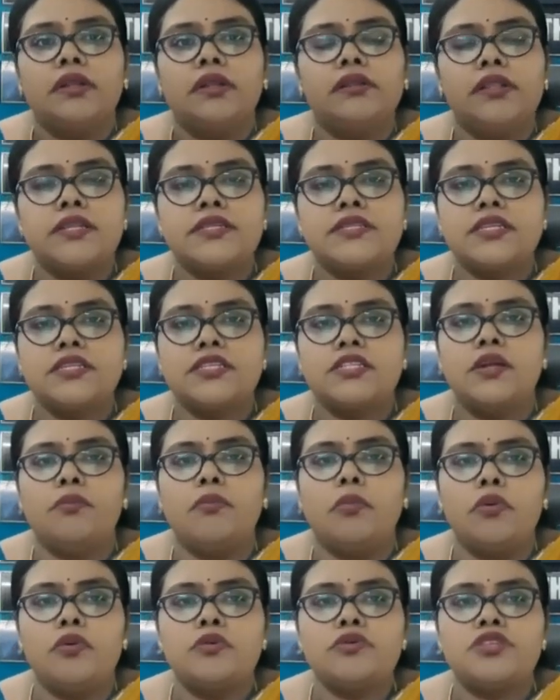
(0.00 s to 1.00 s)
This is the
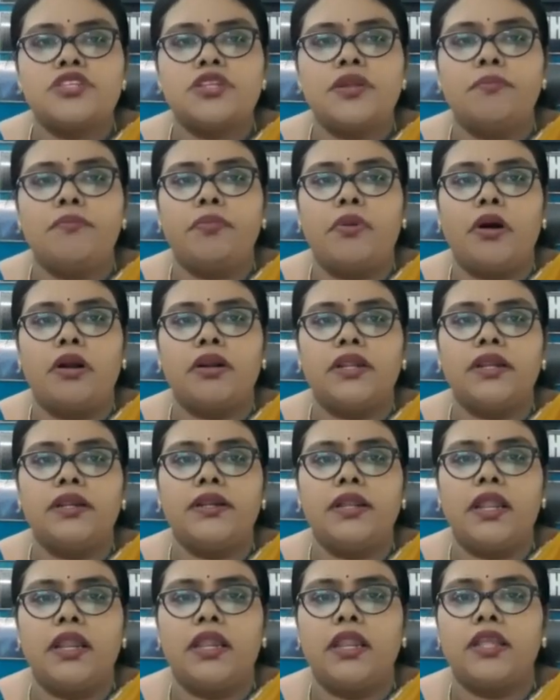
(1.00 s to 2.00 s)
most
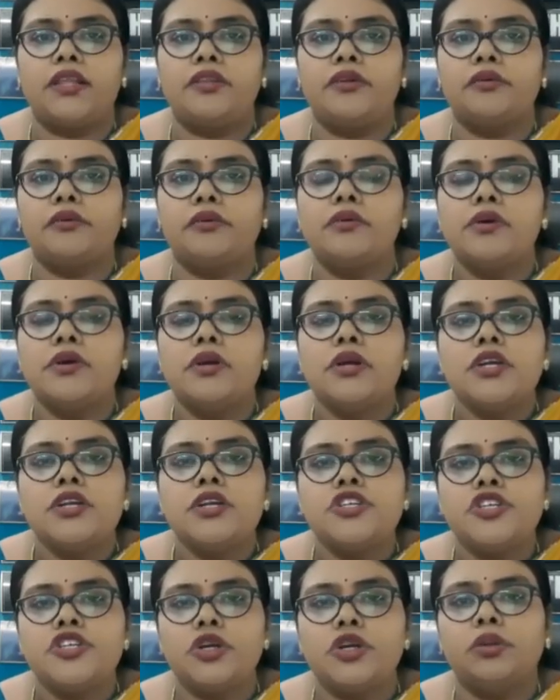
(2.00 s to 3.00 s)
important LAQ.
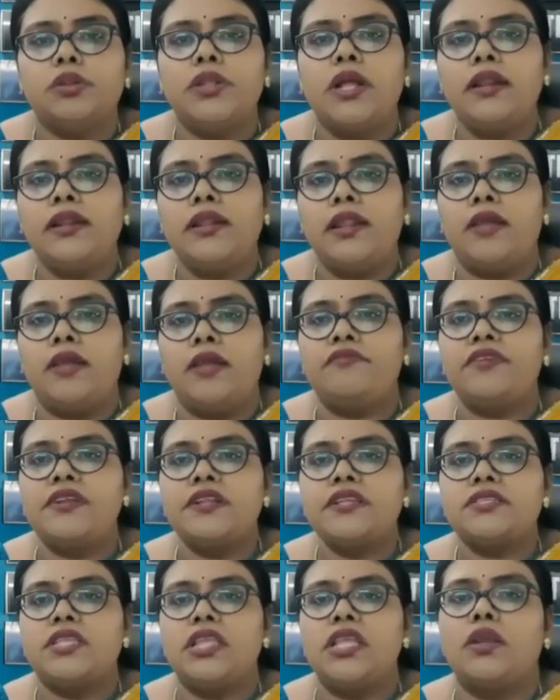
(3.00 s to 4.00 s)
Show that
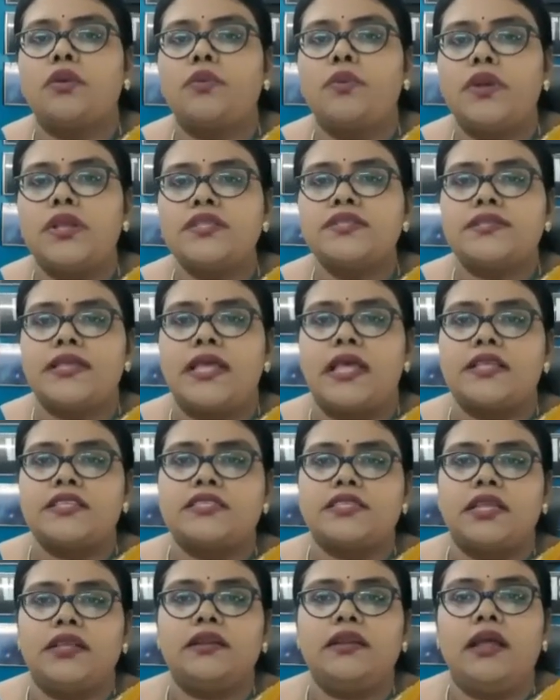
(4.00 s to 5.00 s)
every sequence
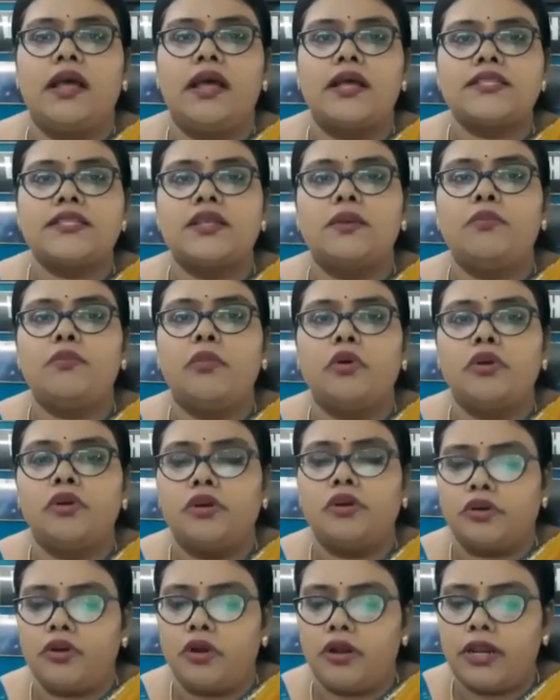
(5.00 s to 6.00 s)
Sn has a
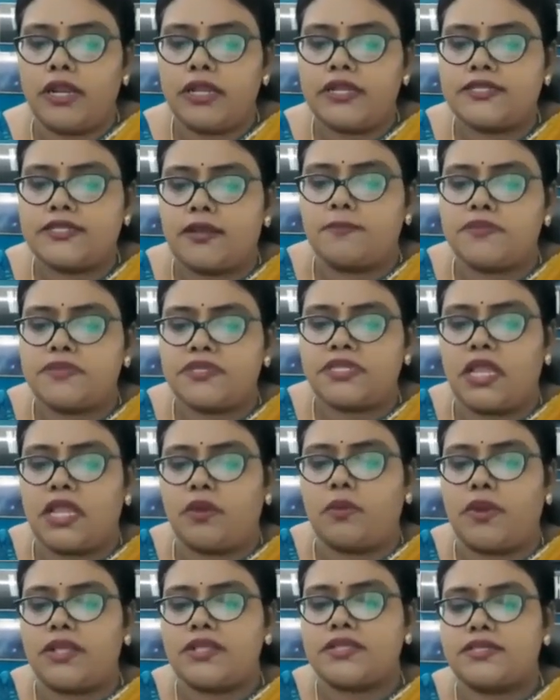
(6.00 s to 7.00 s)
monotonic
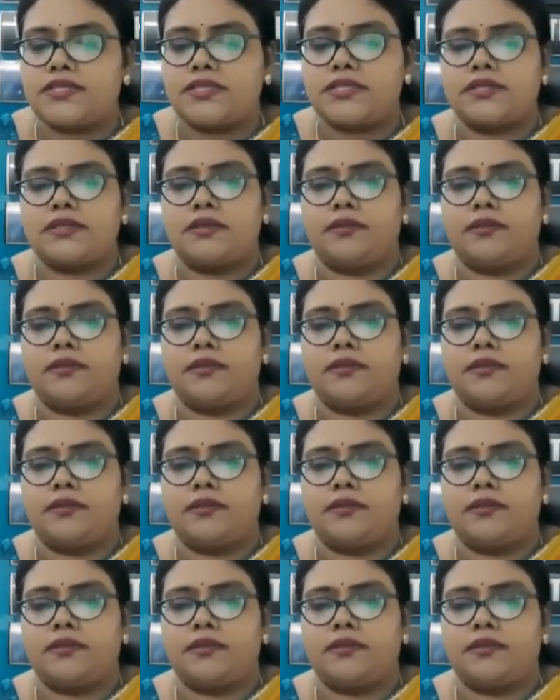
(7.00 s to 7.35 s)
subsequence.